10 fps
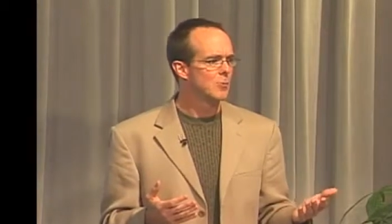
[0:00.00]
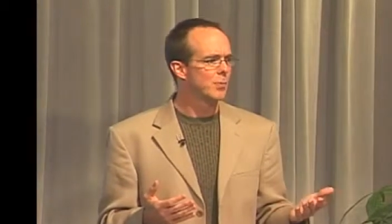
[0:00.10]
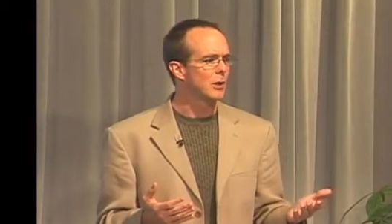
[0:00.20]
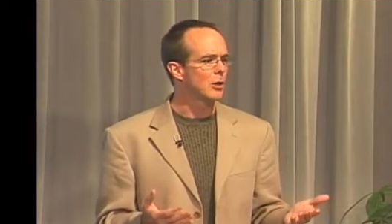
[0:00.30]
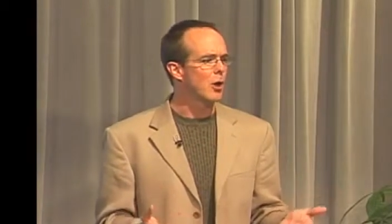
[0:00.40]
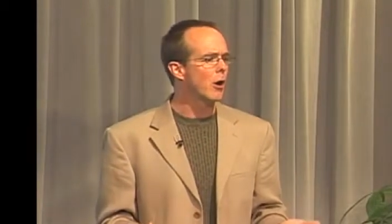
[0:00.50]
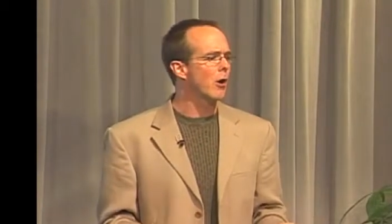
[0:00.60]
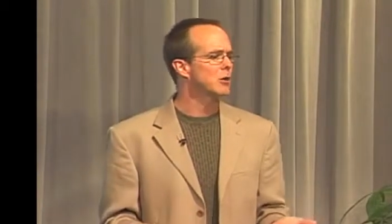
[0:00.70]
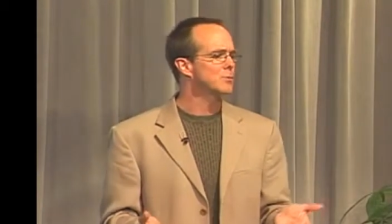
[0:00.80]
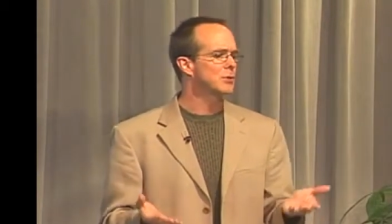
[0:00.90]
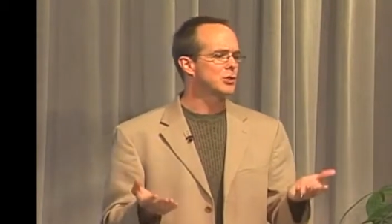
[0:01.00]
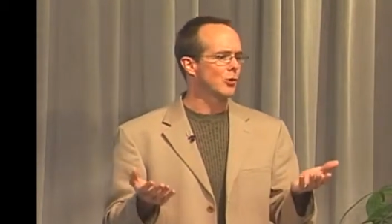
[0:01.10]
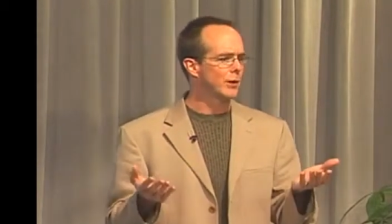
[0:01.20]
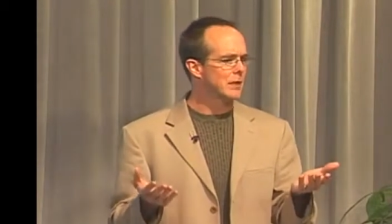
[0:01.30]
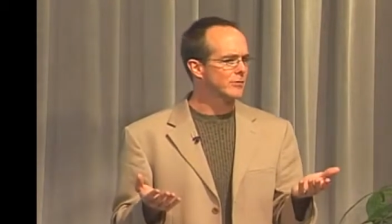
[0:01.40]
but a large
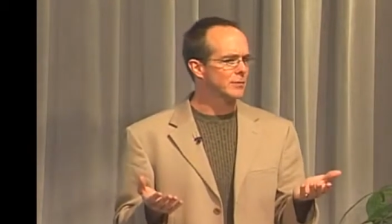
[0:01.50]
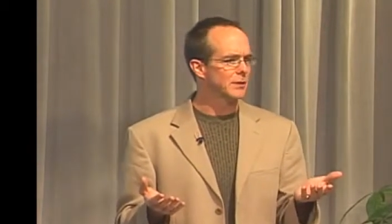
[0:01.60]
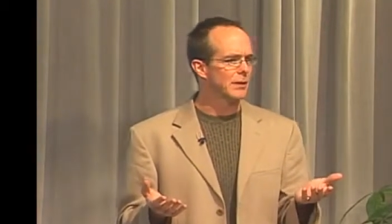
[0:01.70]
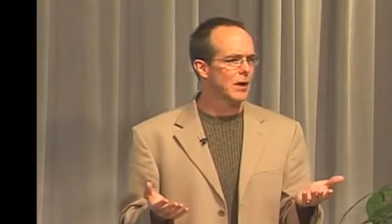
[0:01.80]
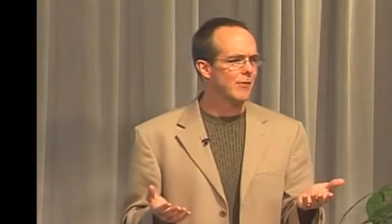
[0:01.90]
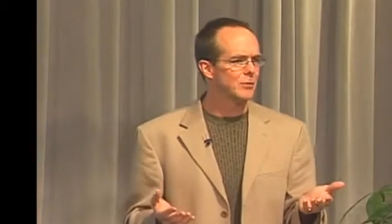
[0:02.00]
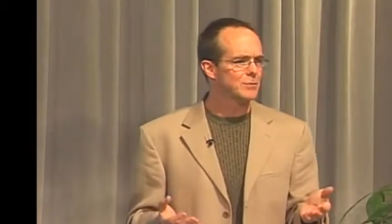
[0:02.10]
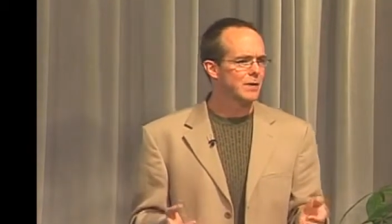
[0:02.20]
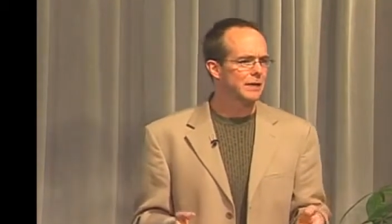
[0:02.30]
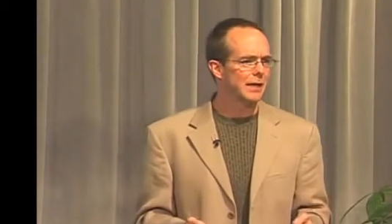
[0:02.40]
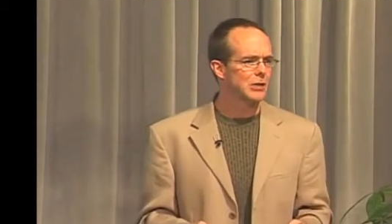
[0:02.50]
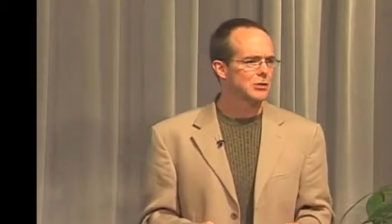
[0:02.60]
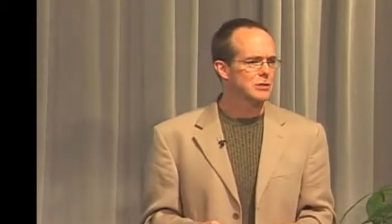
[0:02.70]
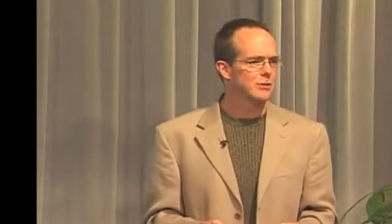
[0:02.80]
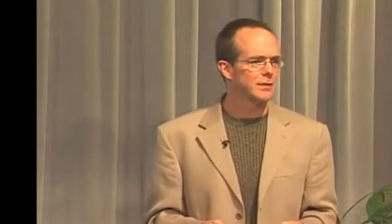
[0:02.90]
majority of them can get off of those
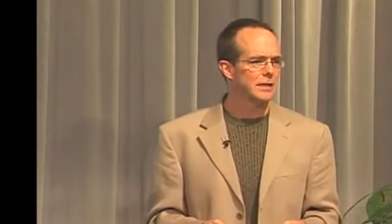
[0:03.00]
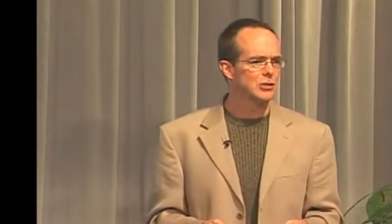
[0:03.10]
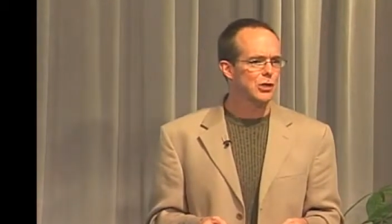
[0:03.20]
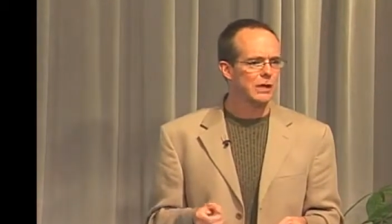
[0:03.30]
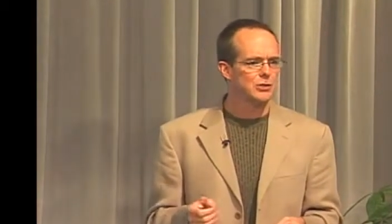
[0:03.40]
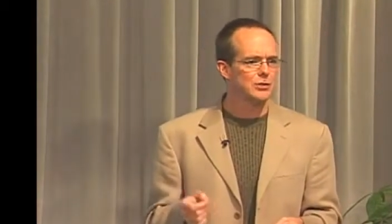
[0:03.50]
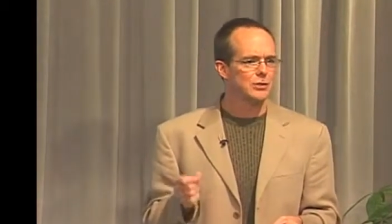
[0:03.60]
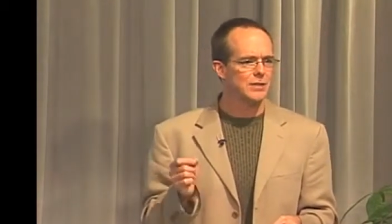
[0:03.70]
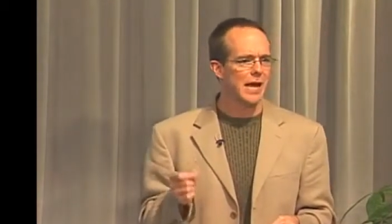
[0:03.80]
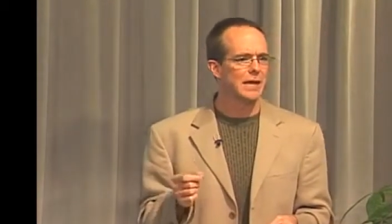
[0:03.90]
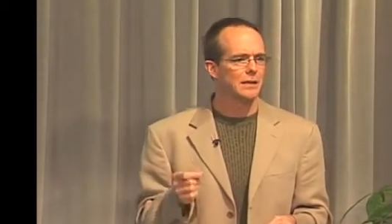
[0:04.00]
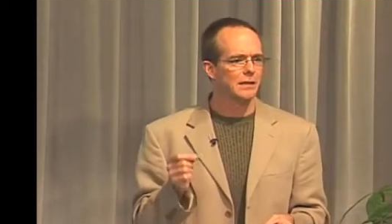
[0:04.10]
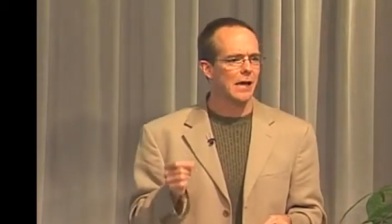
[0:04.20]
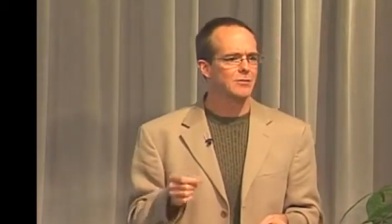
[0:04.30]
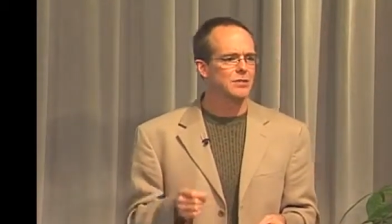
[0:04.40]
medications if they change their diet and
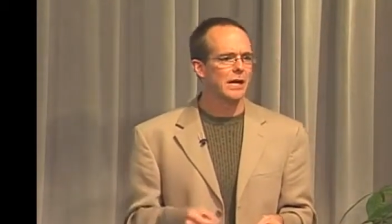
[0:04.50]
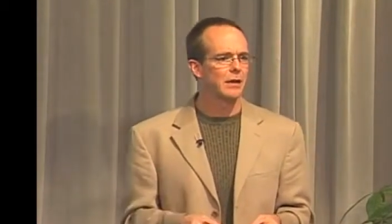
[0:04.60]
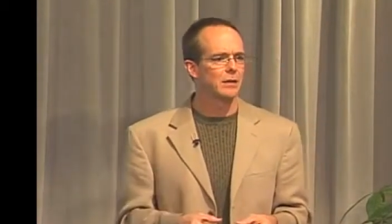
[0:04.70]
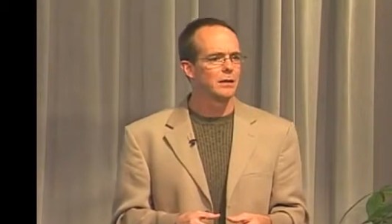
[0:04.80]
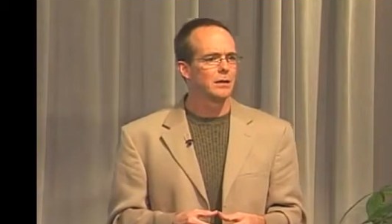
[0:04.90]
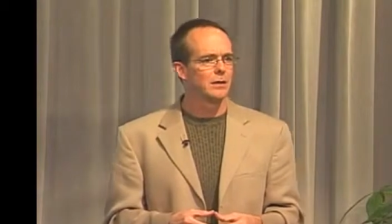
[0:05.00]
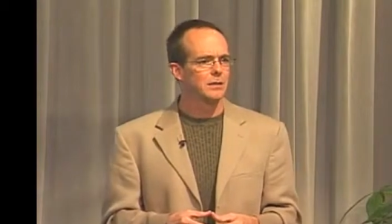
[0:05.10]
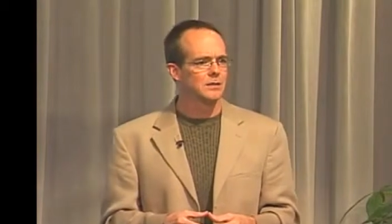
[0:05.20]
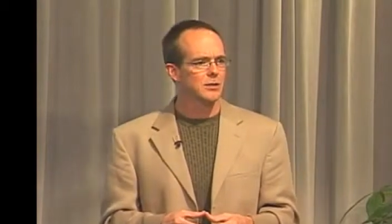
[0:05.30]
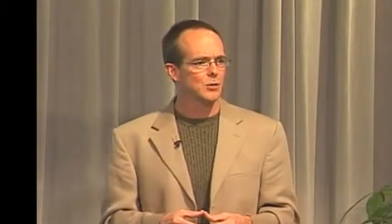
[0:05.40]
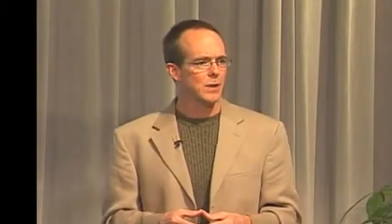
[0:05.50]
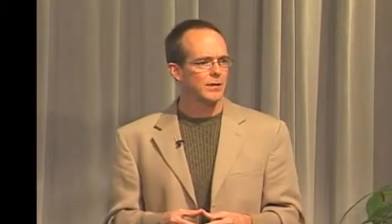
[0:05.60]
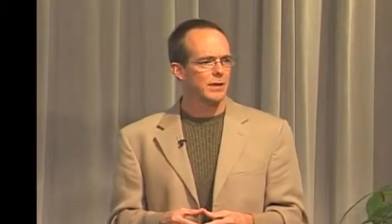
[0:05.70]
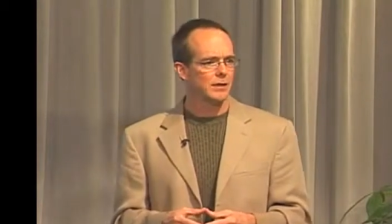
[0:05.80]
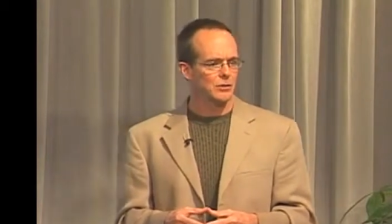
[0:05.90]
lifestyle in such a way
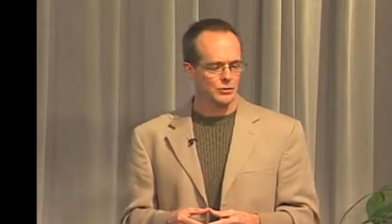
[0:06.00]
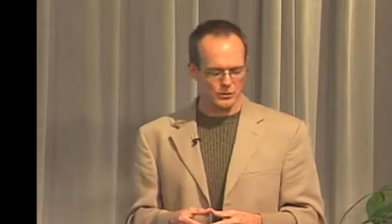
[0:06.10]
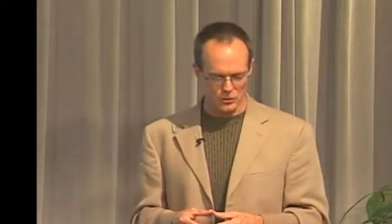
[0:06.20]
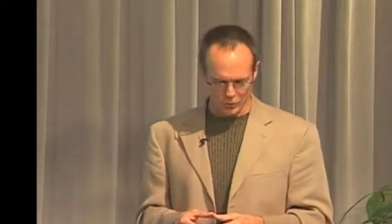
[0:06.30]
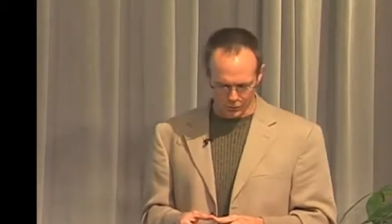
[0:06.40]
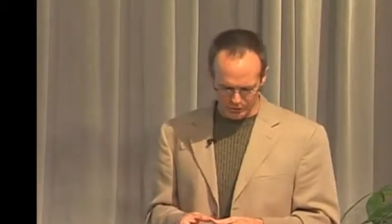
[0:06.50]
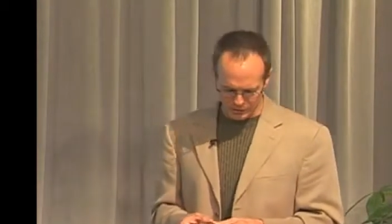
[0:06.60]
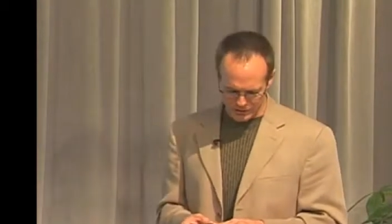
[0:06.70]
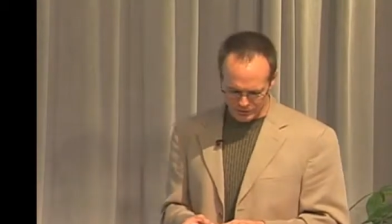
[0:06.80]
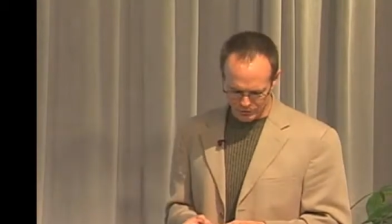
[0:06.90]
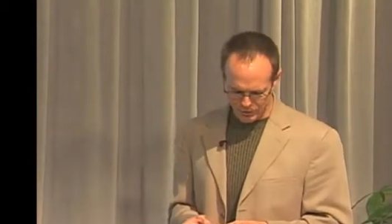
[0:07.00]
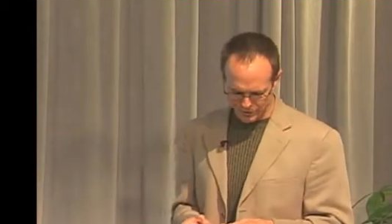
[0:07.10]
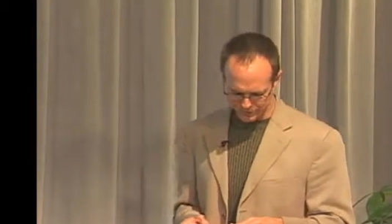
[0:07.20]
that they can control their cholesterol.